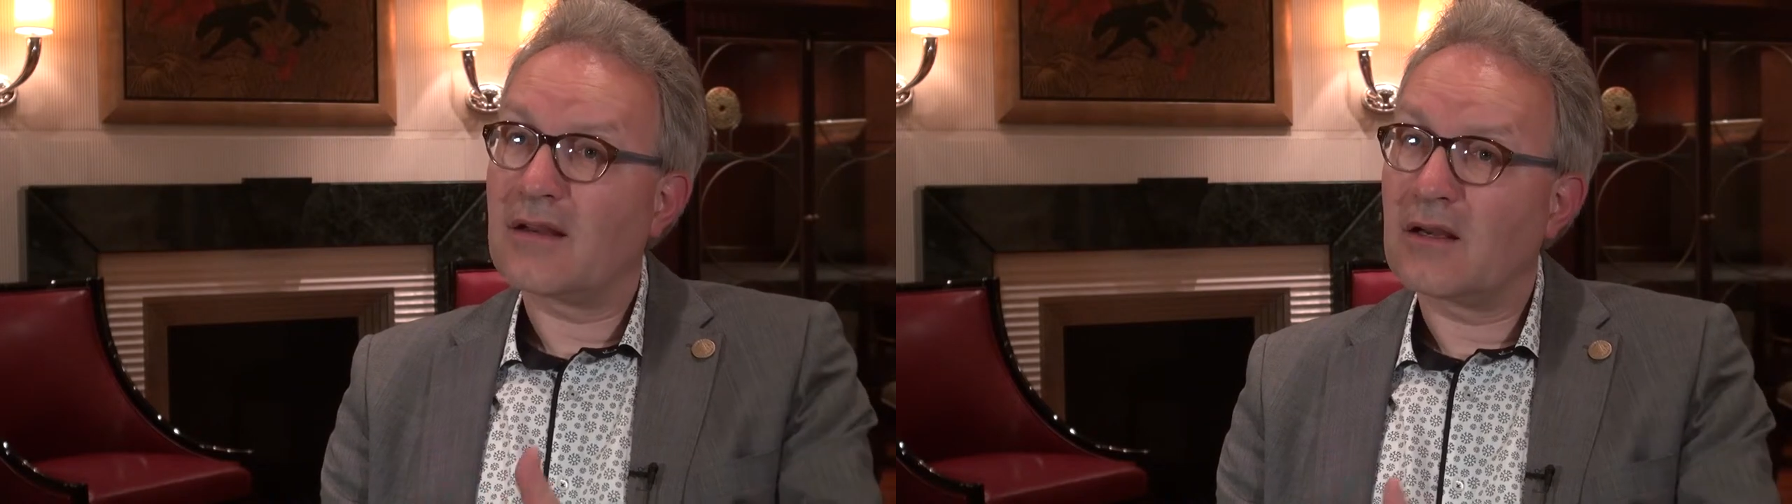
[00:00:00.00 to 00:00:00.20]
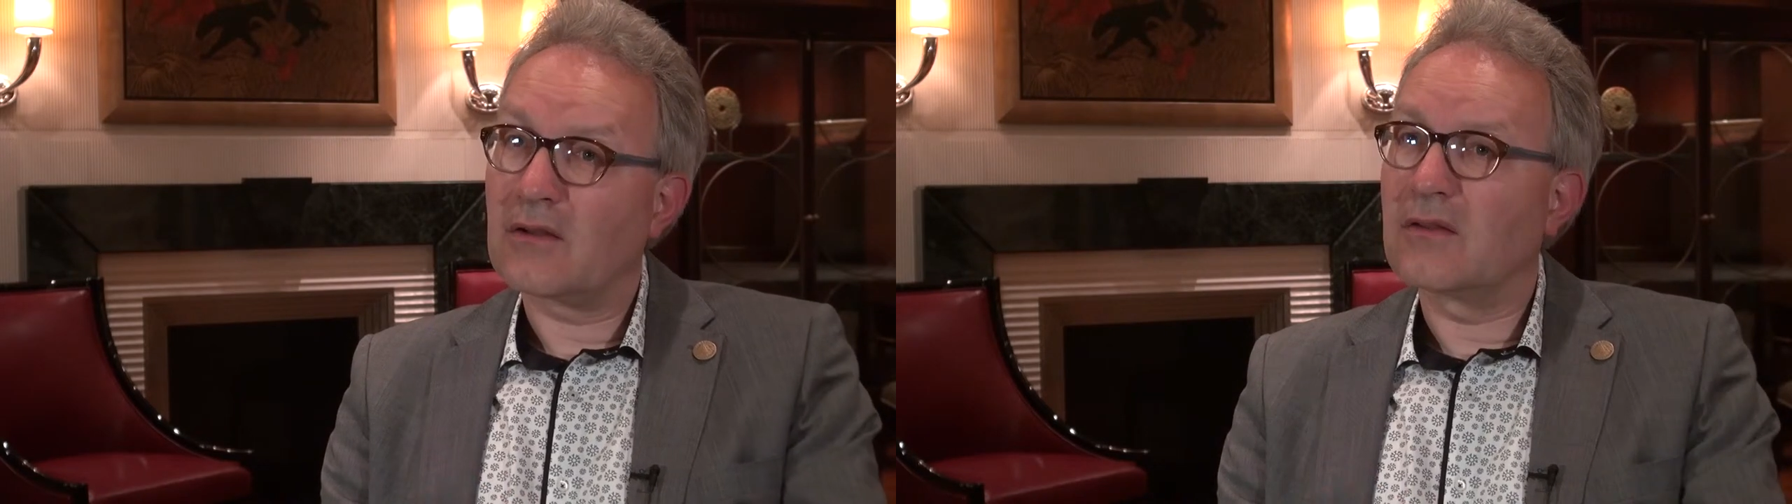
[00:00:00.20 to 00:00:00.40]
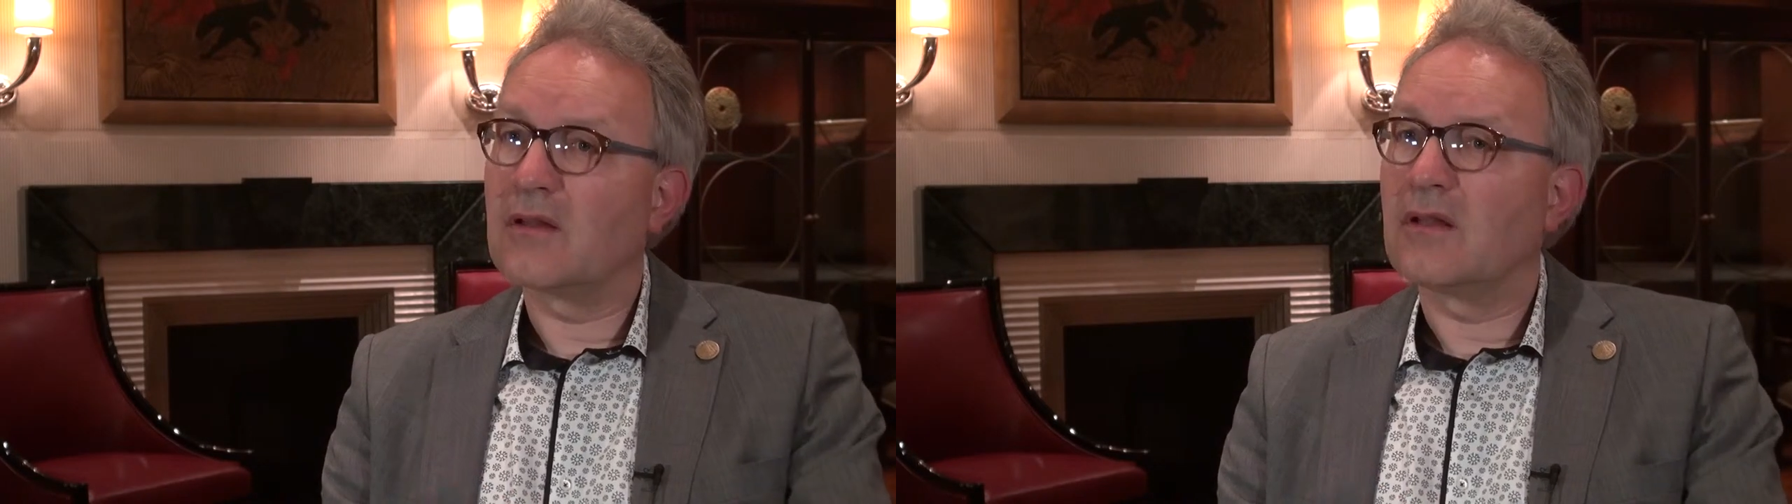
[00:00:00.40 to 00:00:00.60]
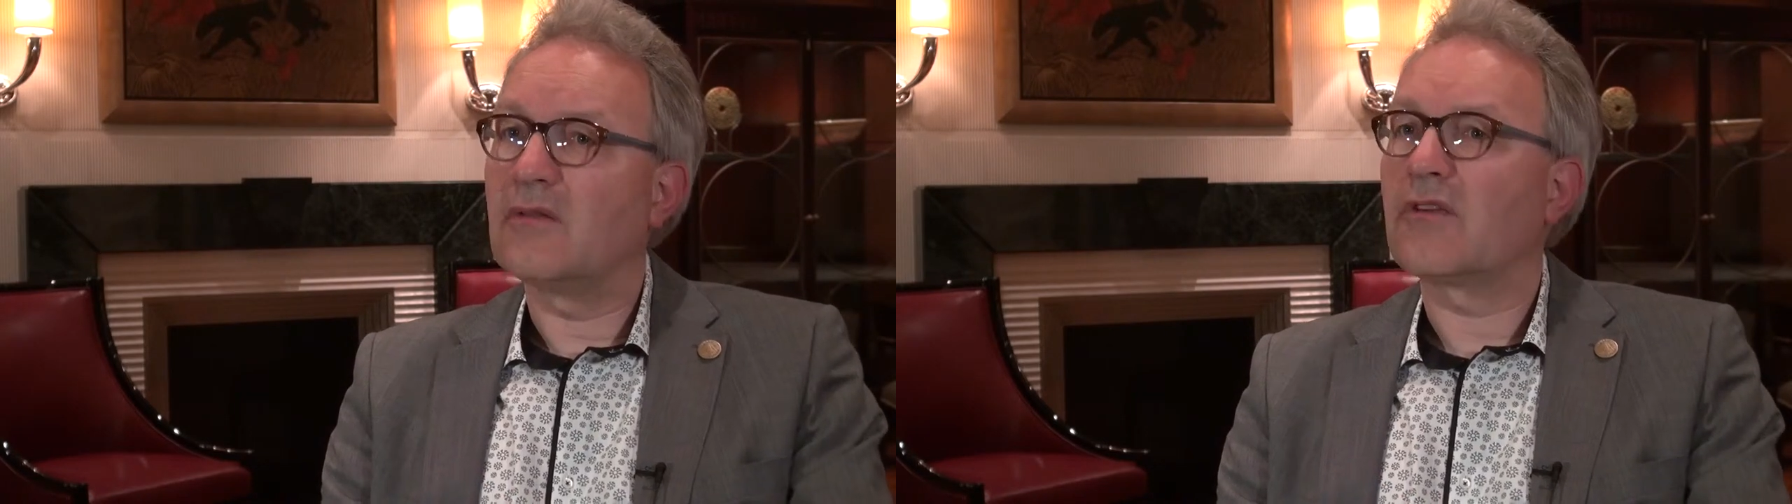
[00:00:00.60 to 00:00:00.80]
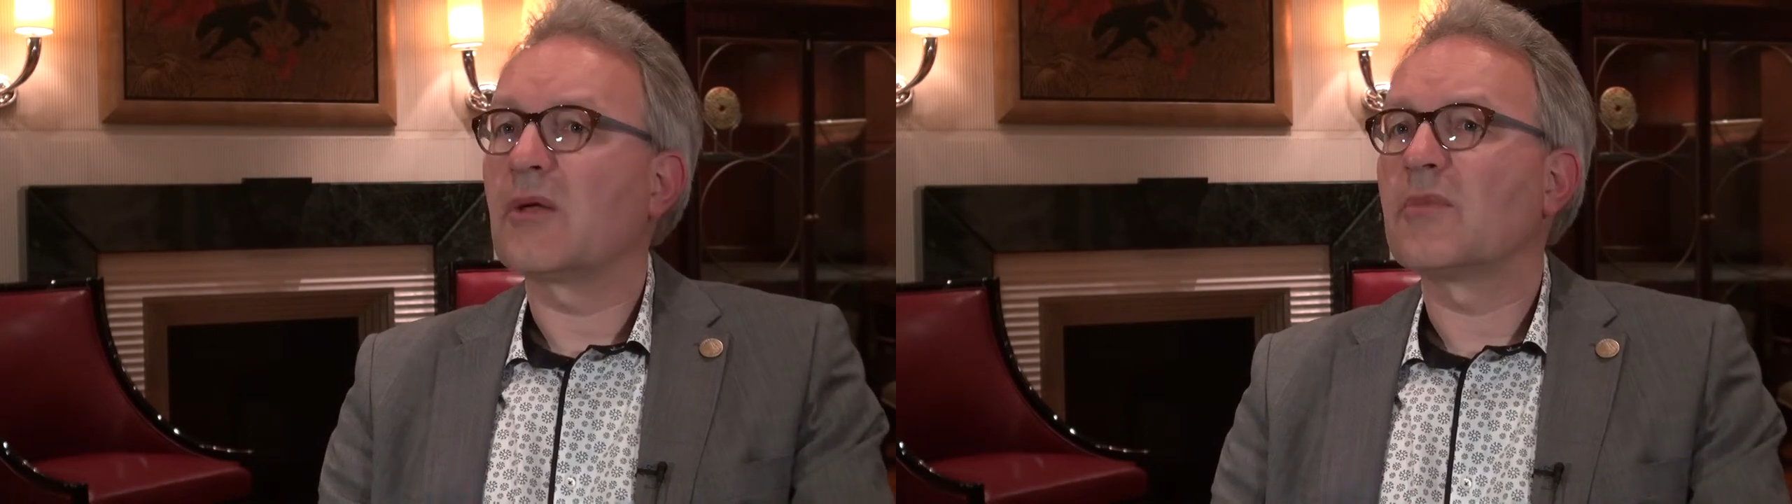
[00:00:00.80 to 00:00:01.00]
on the
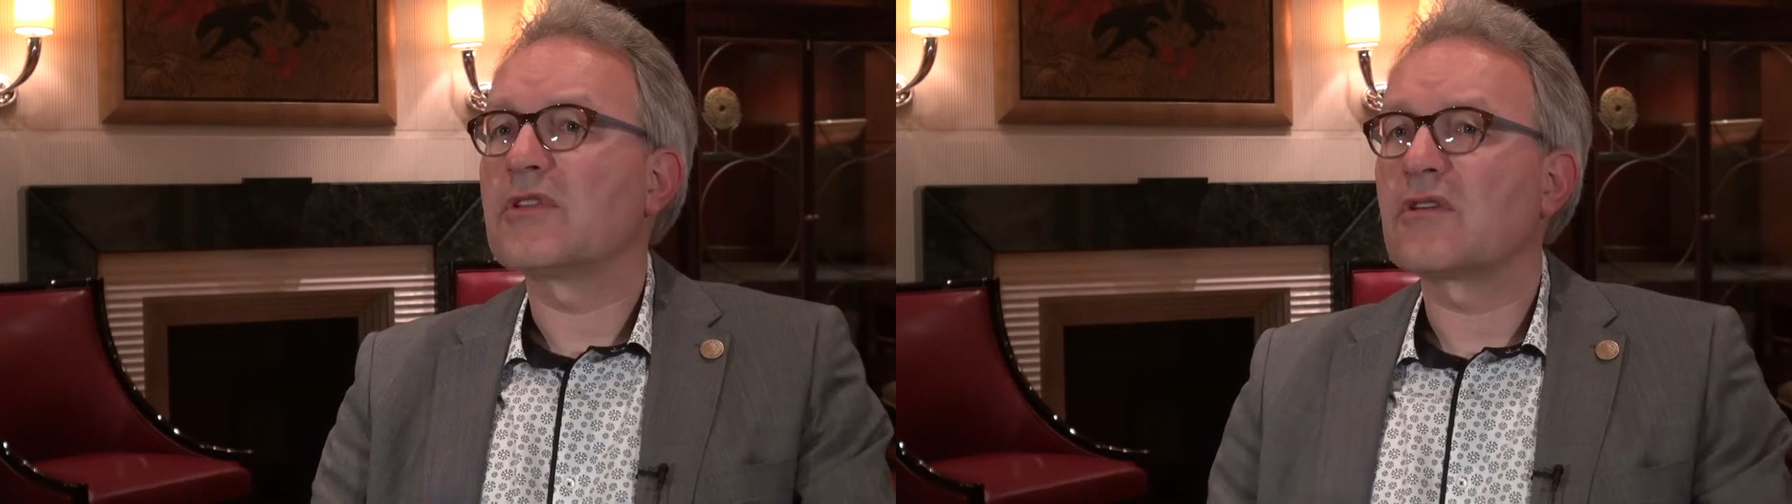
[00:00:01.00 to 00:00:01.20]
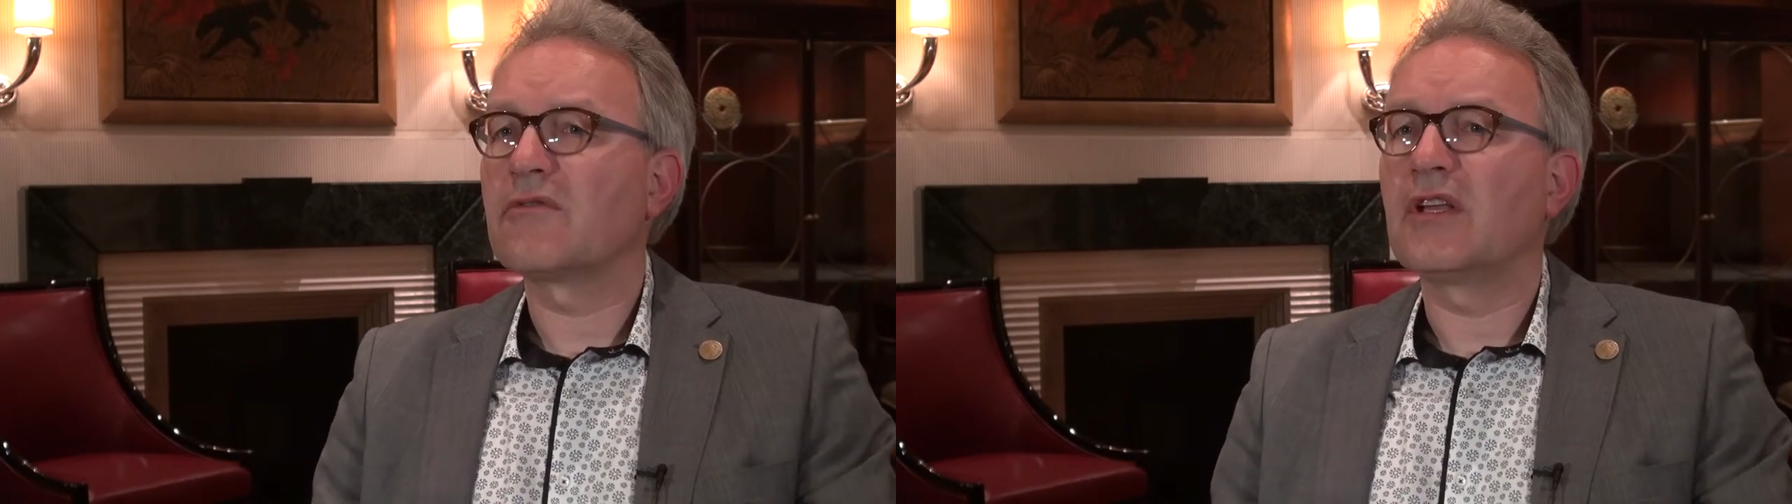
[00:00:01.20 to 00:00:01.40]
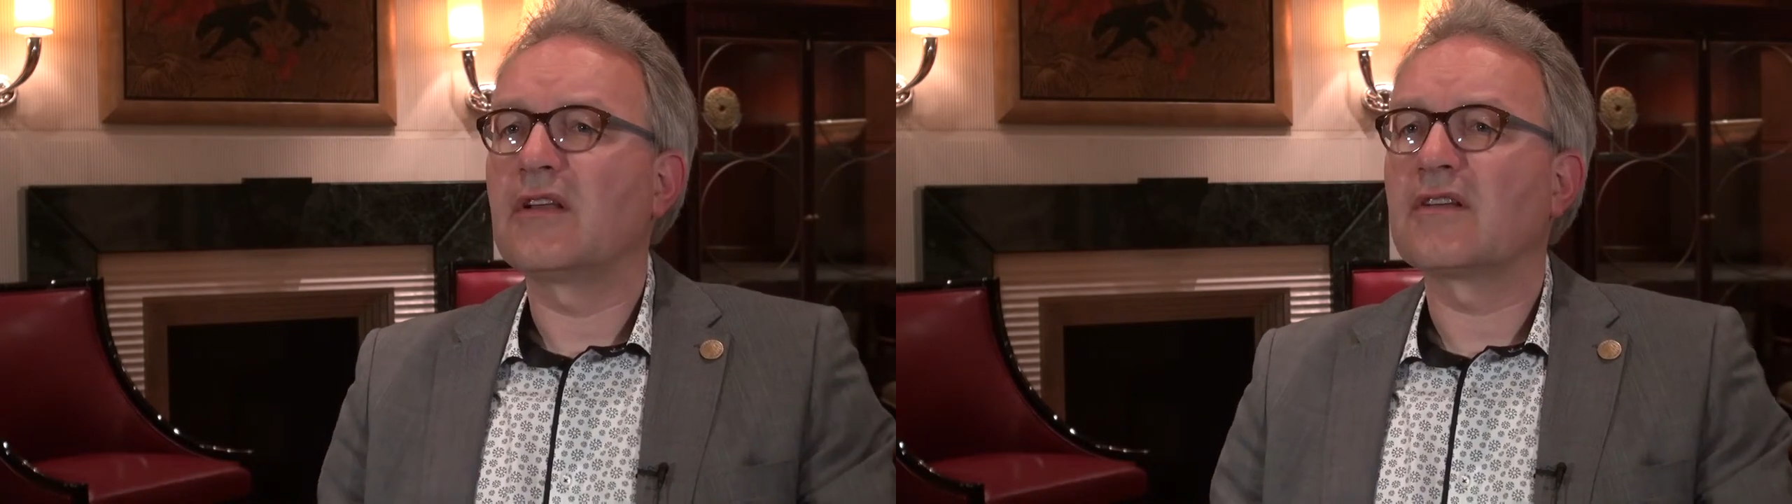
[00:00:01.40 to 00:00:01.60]
developments of the